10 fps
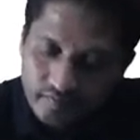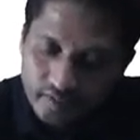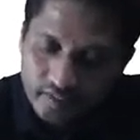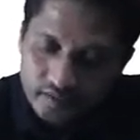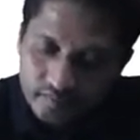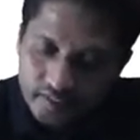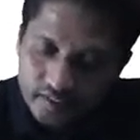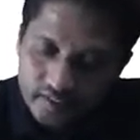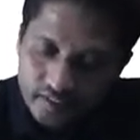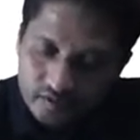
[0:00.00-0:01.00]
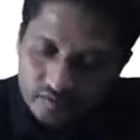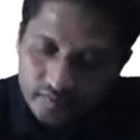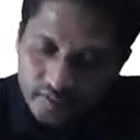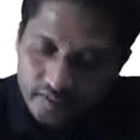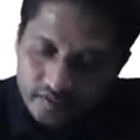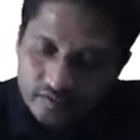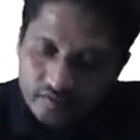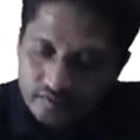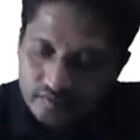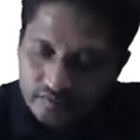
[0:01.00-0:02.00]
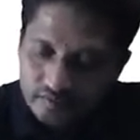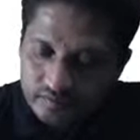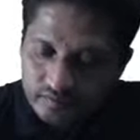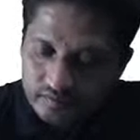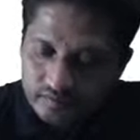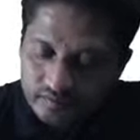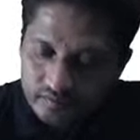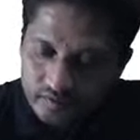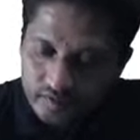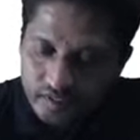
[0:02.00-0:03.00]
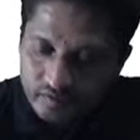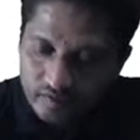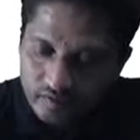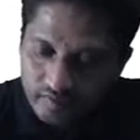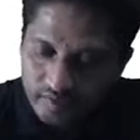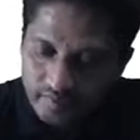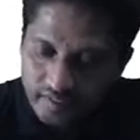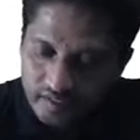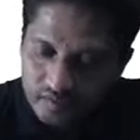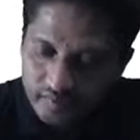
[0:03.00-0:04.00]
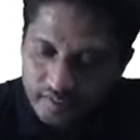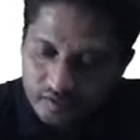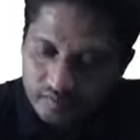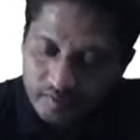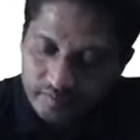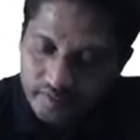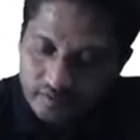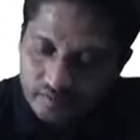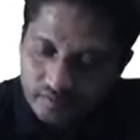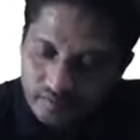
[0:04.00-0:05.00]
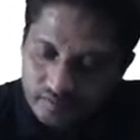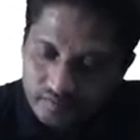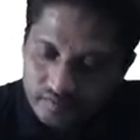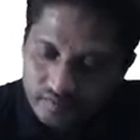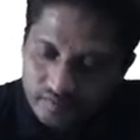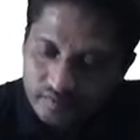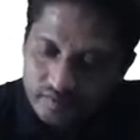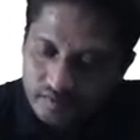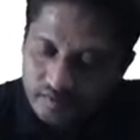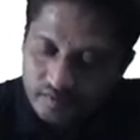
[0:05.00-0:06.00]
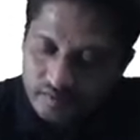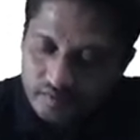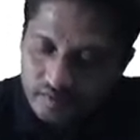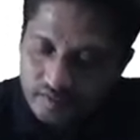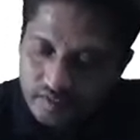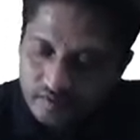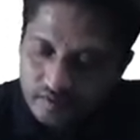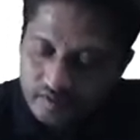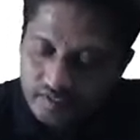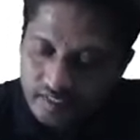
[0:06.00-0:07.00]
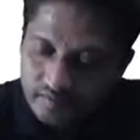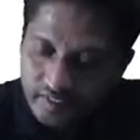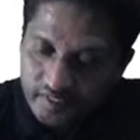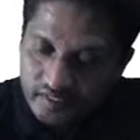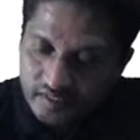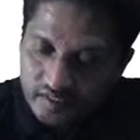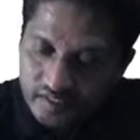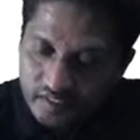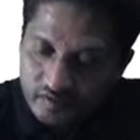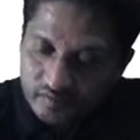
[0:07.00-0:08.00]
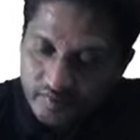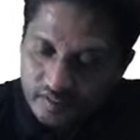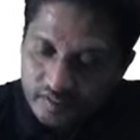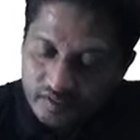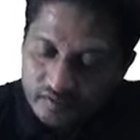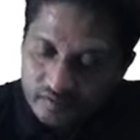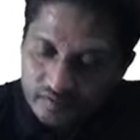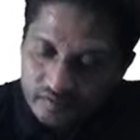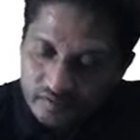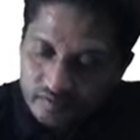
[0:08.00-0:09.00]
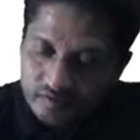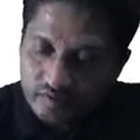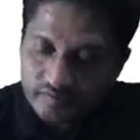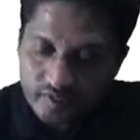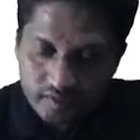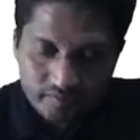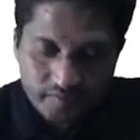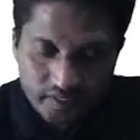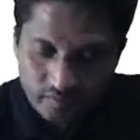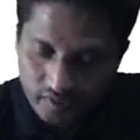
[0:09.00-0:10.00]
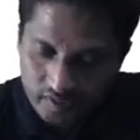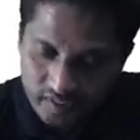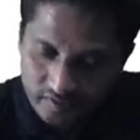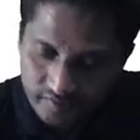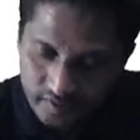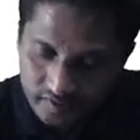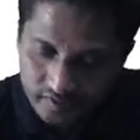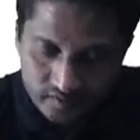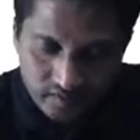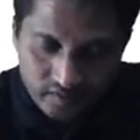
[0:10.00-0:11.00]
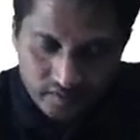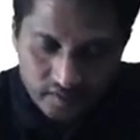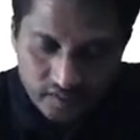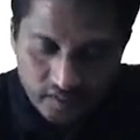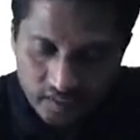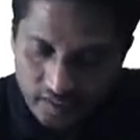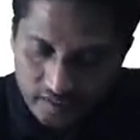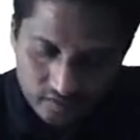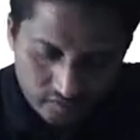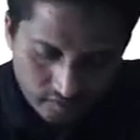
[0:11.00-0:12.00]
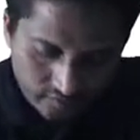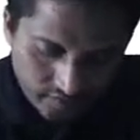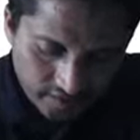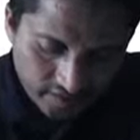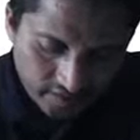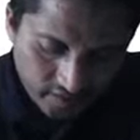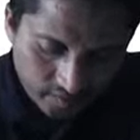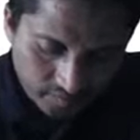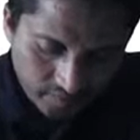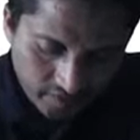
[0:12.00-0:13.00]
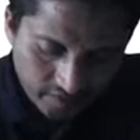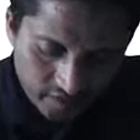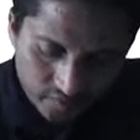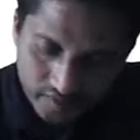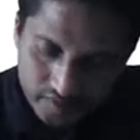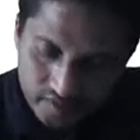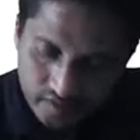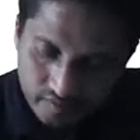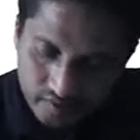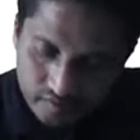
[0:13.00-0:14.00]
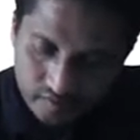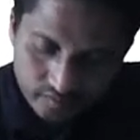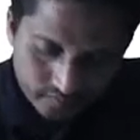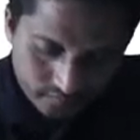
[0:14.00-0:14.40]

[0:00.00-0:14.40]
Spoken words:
x minus x2 by a2 is equal to y minus y2 by b2 is equal to z minus z2 by c2. So if you compare what is a1, if I compare x1 is equal to